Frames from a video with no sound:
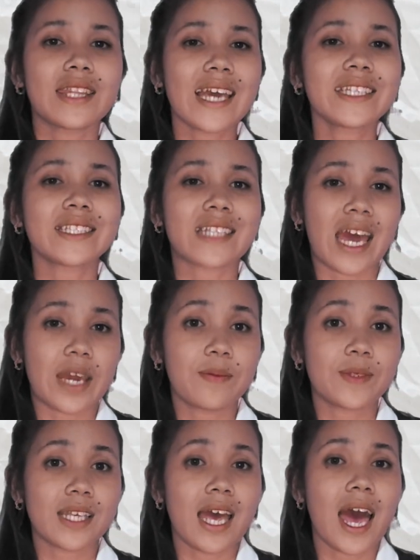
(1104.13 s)
Test
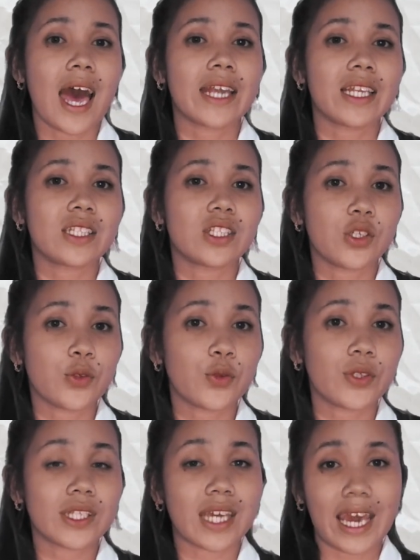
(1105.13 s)
types and its
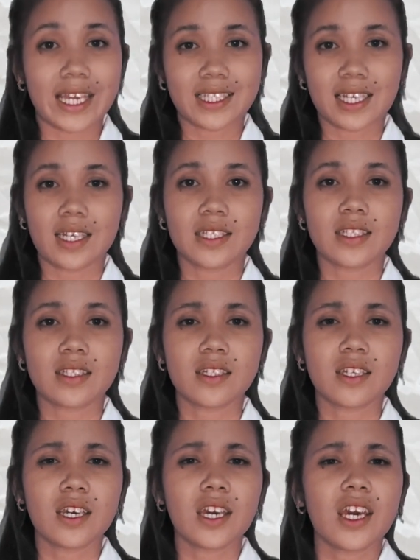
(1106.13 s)
use
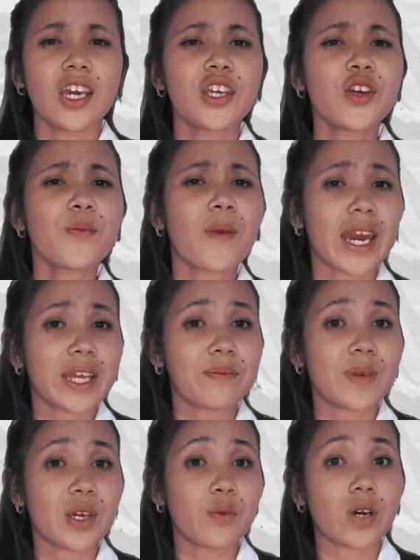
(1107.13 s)
cases. You
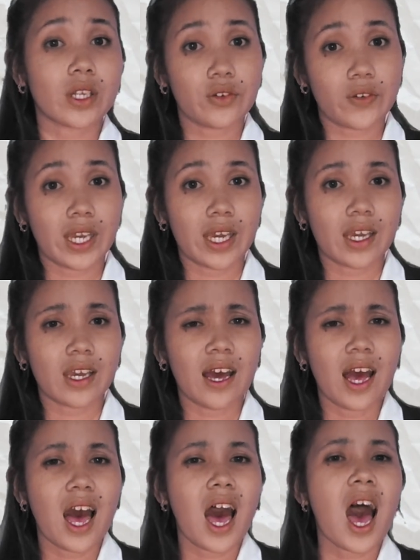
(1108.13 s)
might be
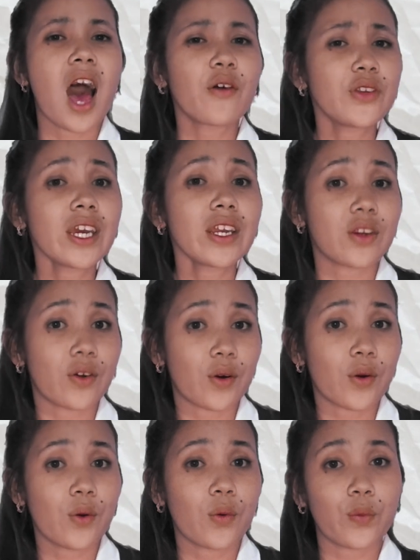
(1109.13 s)
wondering, how do I
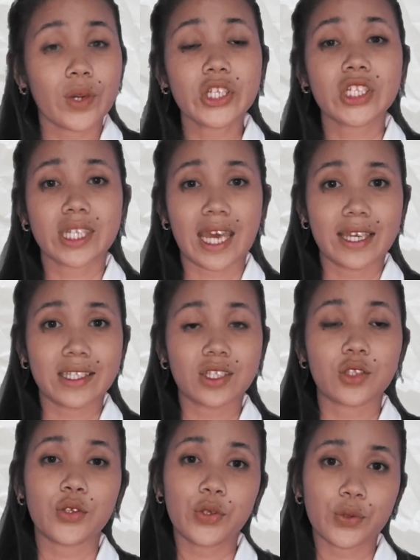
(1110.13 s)
know which
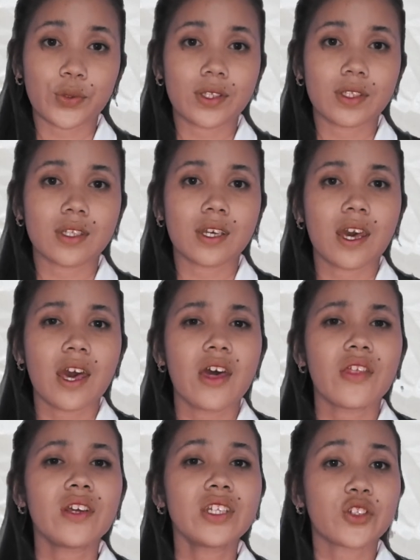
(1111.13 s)
test to use?
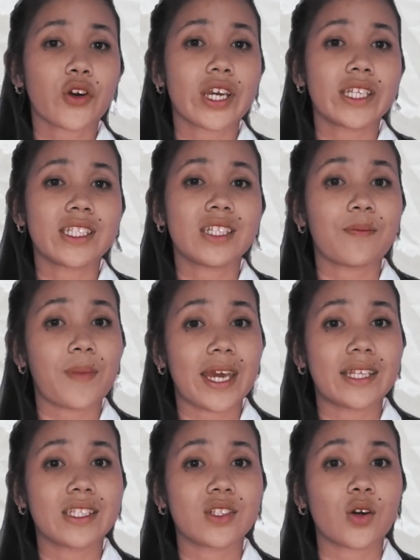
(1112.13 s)
The choice
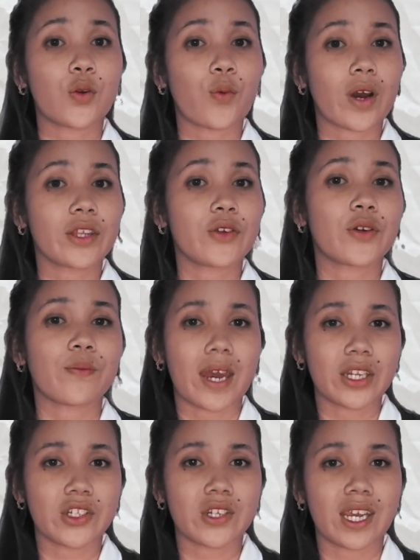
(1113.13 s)
depends on what you're
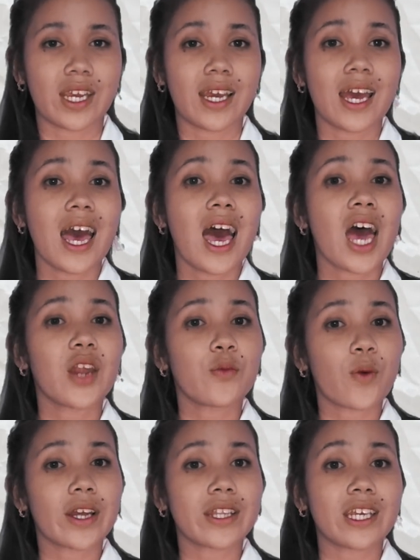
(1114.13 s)
measuring
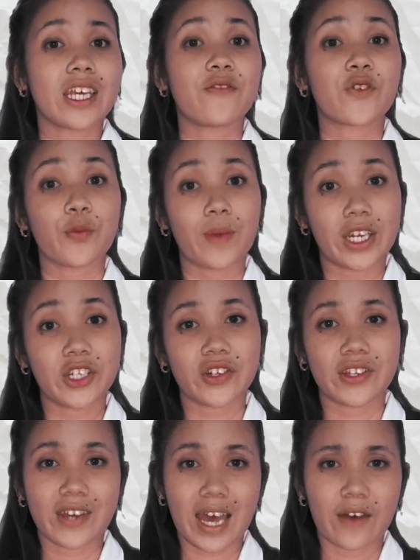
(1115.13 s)
and what
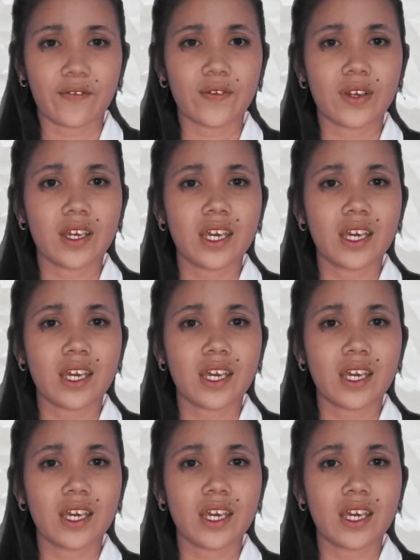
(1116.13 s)
information you have.